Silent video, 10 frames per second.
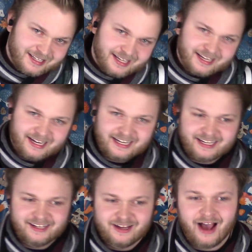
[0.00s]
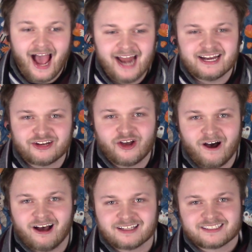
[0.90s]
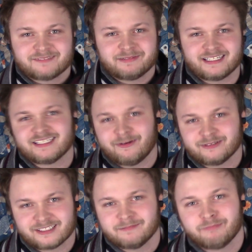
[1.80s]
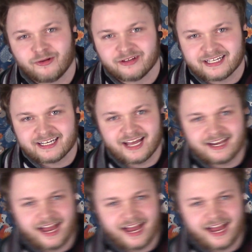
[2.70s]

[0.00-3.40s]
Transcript: that like I didn't cause because I wasn't a bully and I